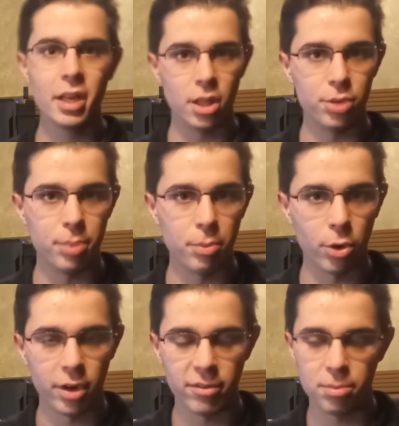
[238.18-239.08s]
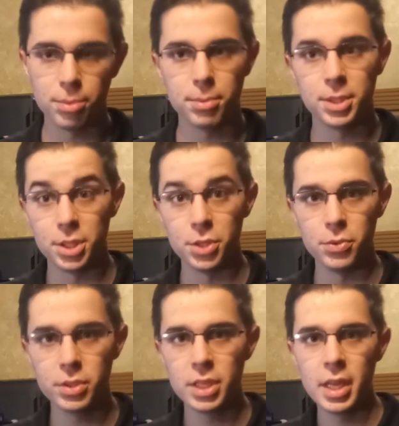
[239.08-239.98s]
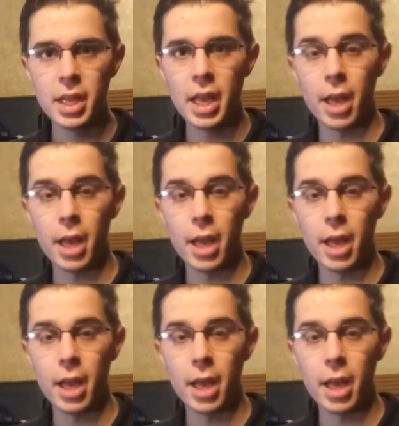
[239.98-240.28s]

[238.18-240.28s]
little bit more comfortable to use. It